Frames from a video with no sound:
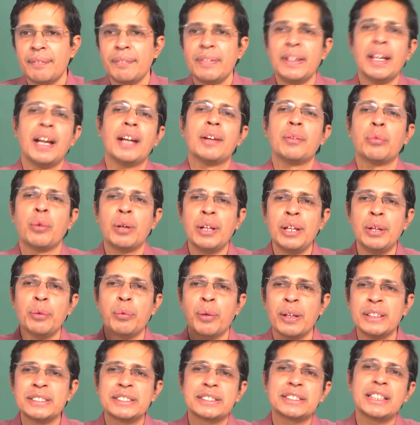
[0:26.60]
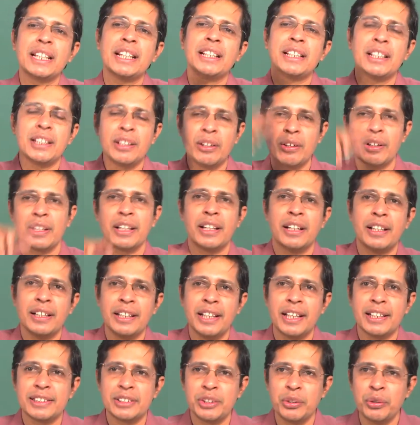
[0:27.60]
We had only one state in our
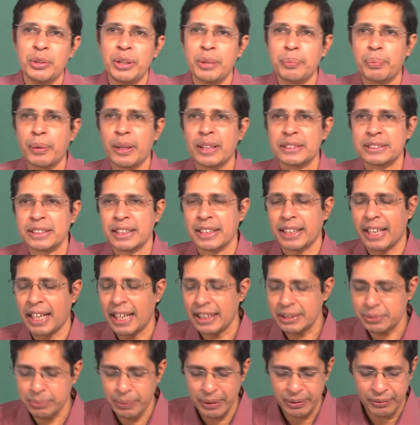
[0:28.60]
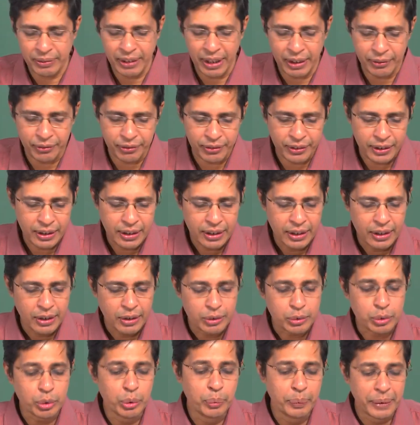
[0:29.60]
earlier uniprocessor cache but we have
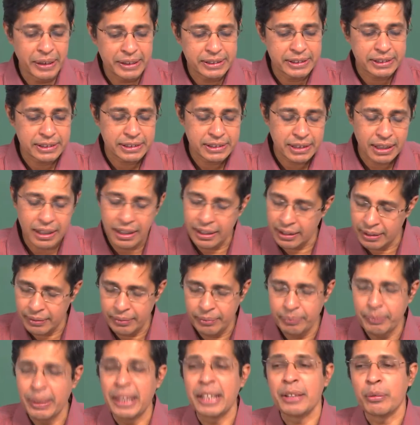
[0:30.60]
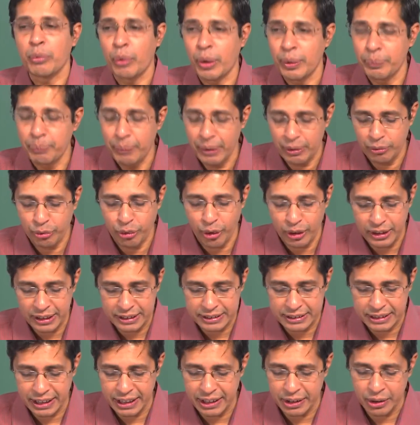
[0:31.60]
two bits uh, meaning one bit for
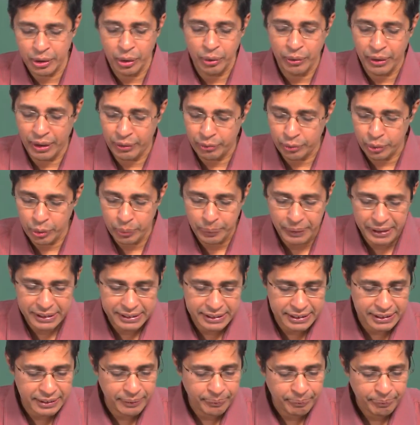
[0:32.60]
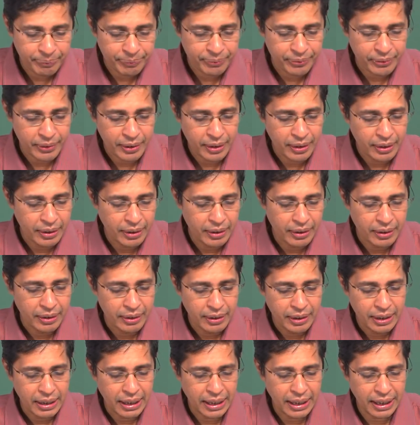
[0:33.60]
the state now we have two bits
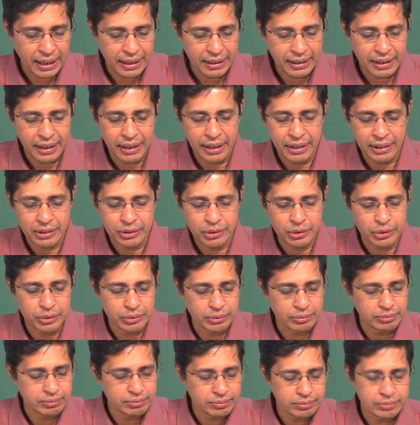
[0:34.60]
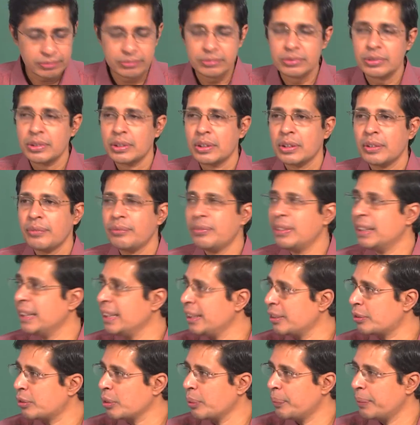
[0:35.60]
and uh, we
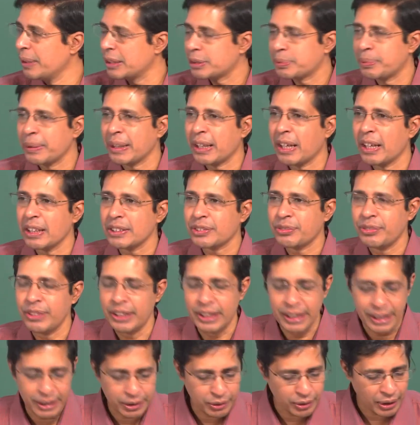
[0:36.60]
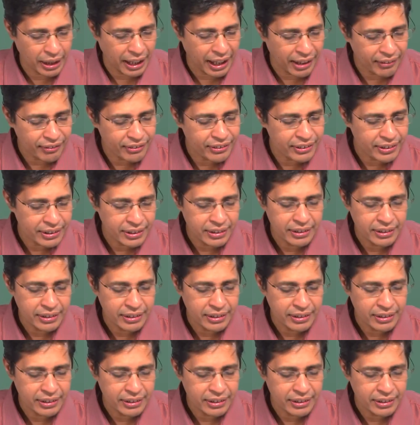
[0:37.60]
need two bits because we need to have